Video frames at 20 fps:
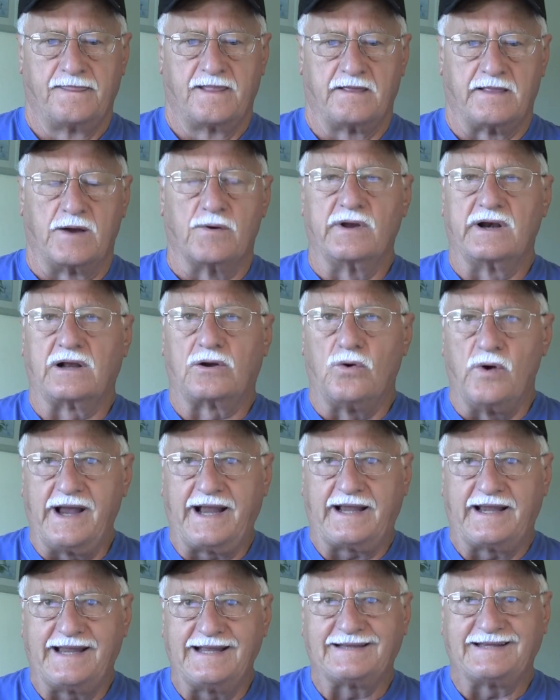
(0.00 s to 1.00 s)
They want to
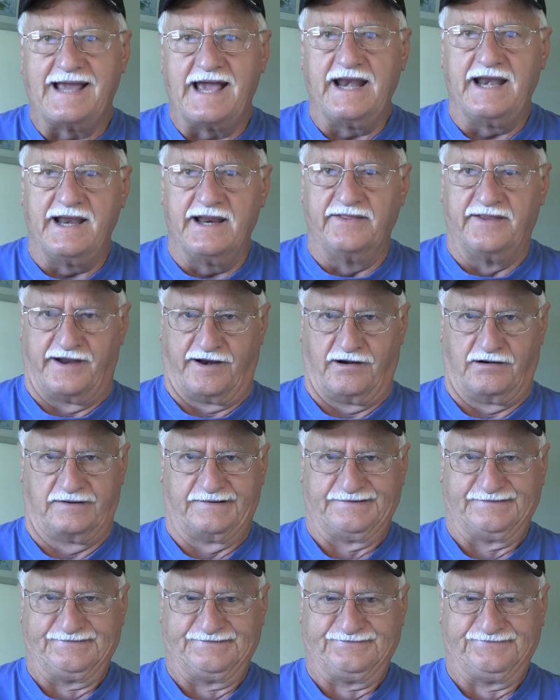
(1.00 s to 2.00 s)
quick get that in there.
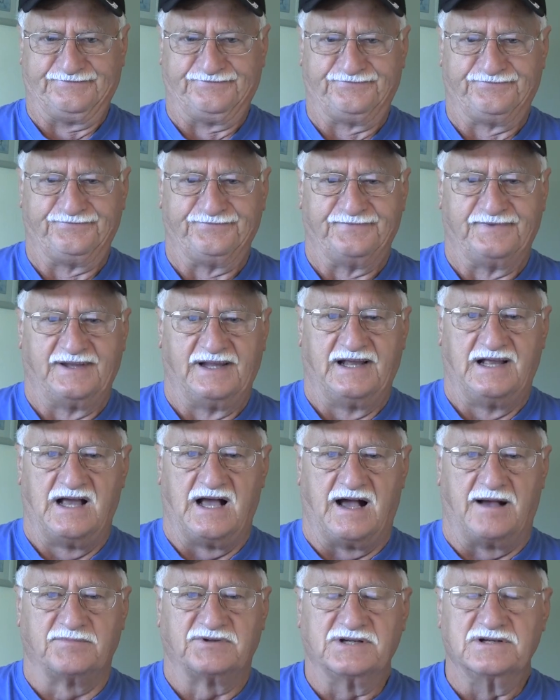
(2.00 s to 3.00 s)

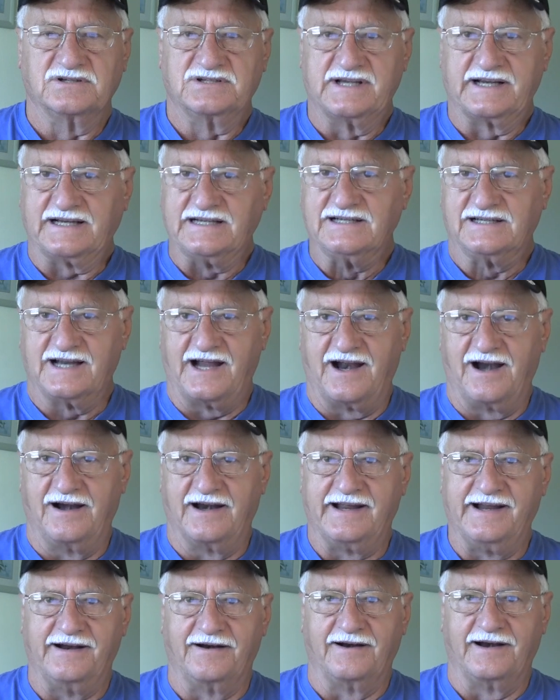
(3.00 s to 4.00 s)
I'm so sick and tired
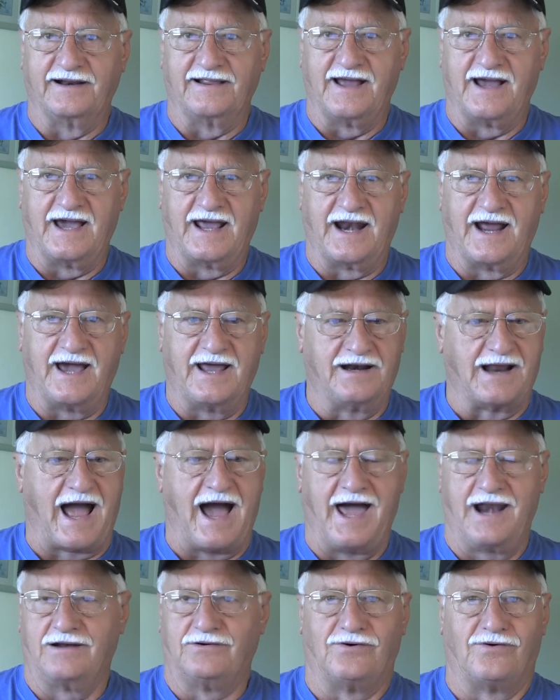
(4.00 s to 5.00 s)
of hearing that. I,
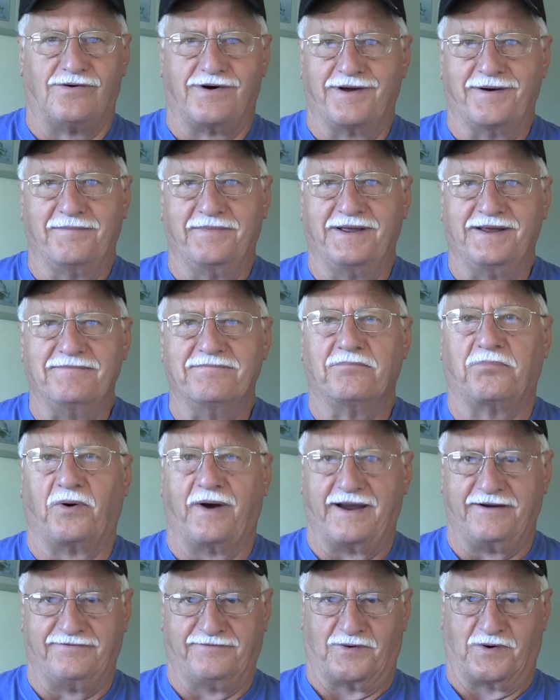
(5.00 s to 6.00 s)
I don't want them to even
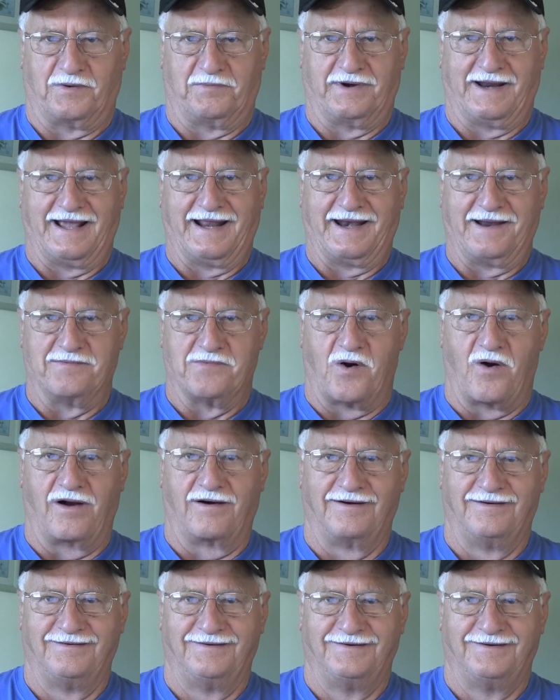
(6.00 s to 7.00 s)
pray for me anymore.
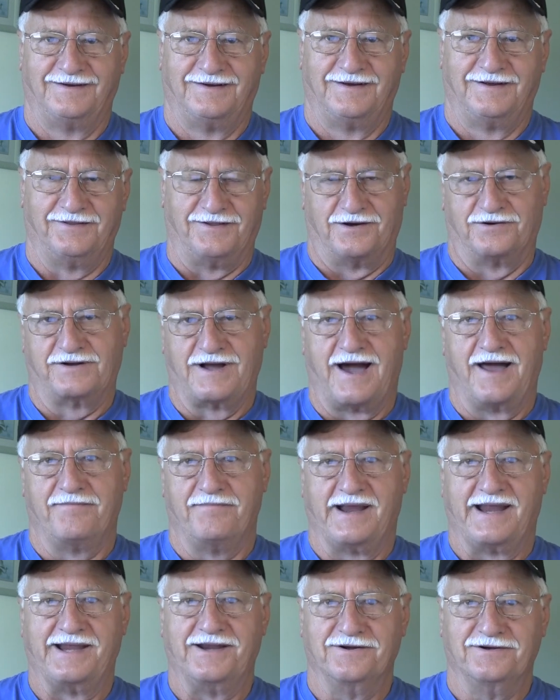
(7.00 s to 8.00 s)
Though God
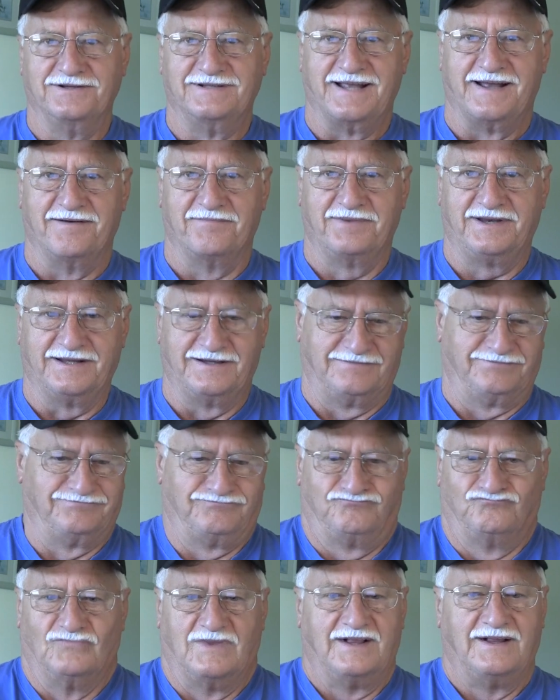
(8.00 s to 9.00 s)
may use them to
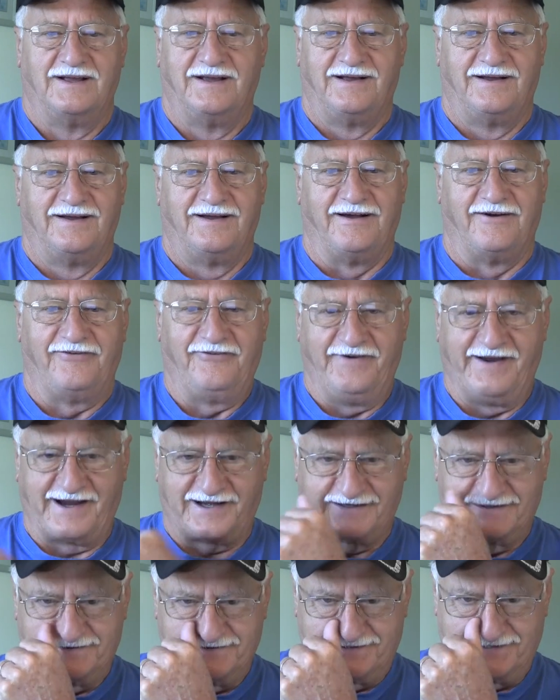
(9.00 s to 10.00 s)

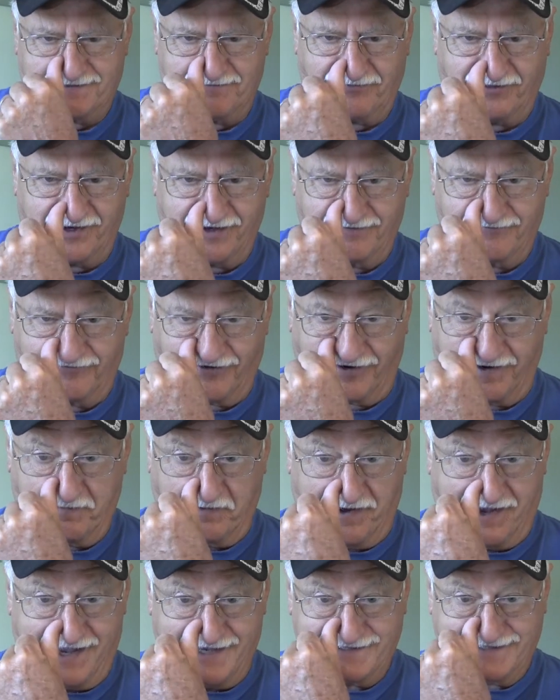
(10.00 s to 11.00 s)
affect something very
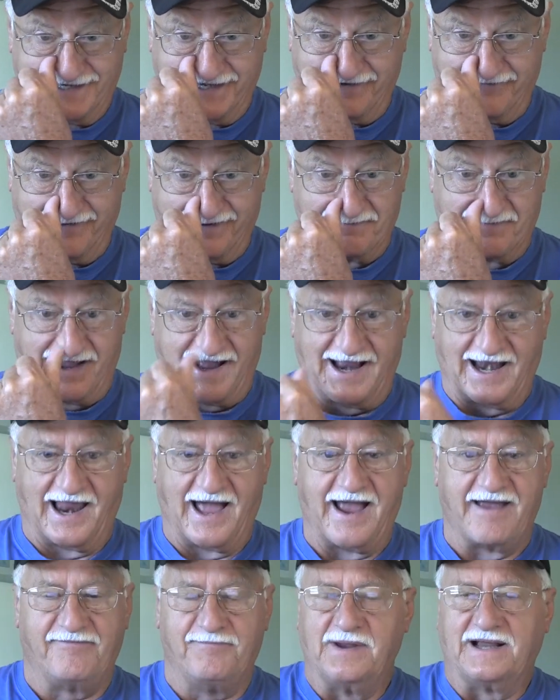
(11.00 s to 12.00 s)
positive in my
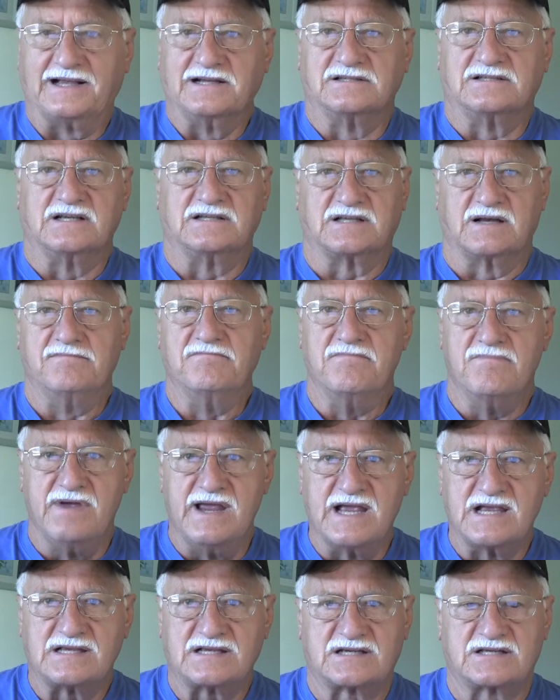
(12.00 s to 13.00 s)
life because it's a
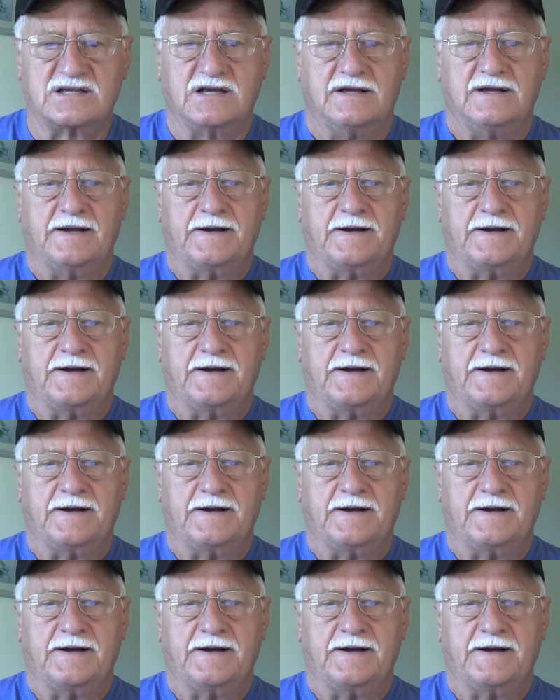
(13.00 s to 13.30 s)
miss